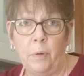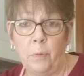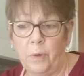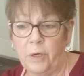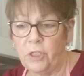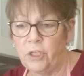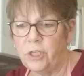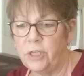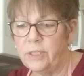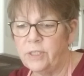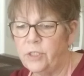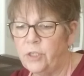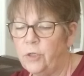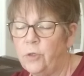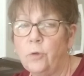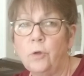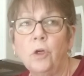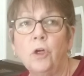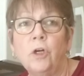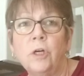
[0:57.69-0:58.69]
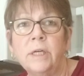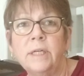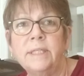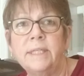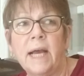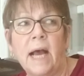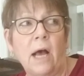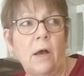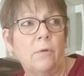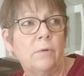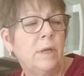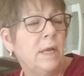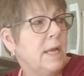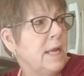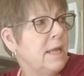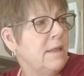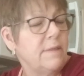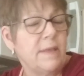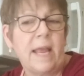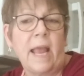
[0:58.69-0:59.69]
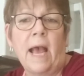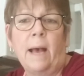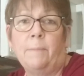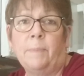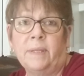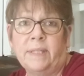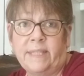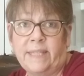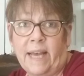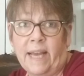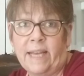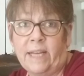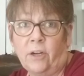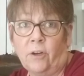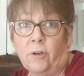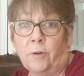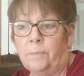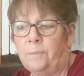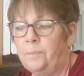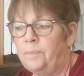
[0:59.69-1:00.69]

which is to cook down the apple cider.